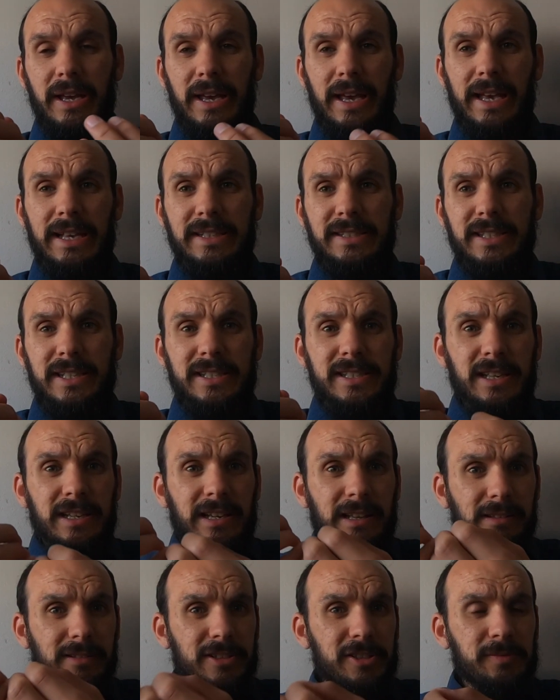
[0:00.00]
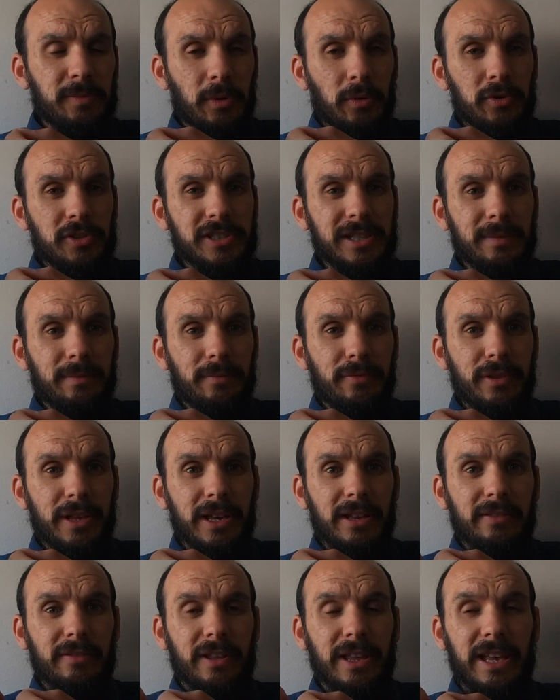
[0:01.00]
Is this a little small
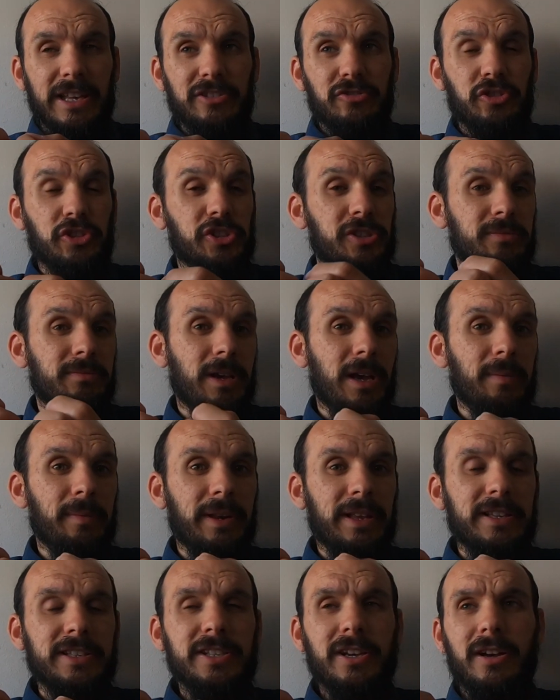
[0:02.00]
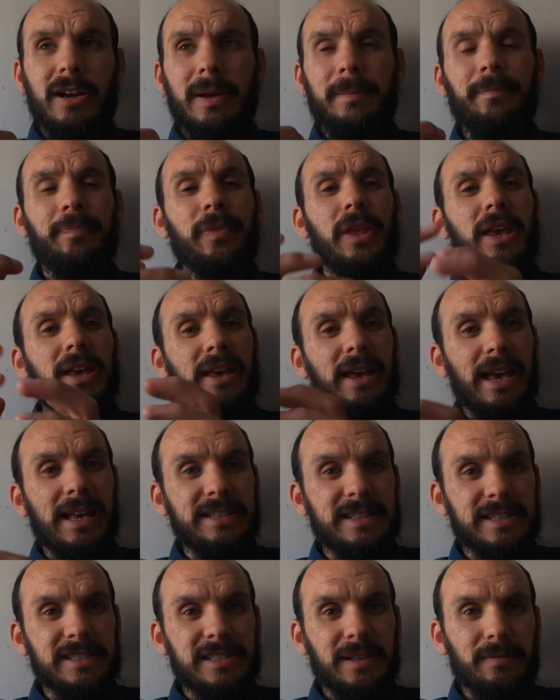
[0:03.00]
something that is just a moment in time?
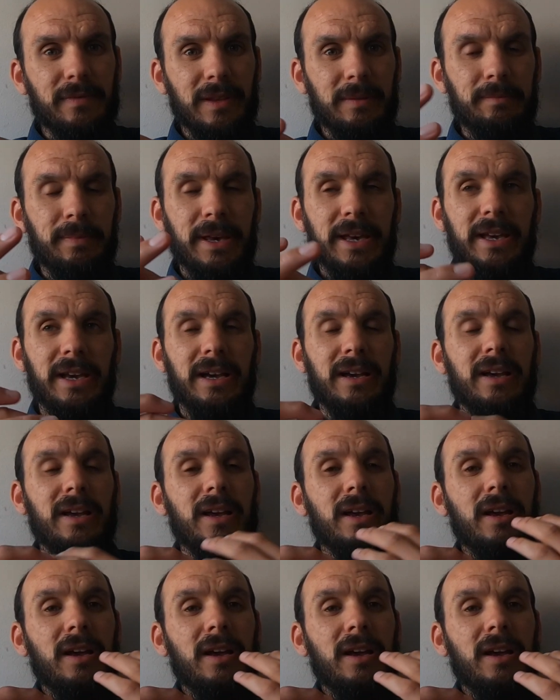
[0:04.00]
Is it something bigger?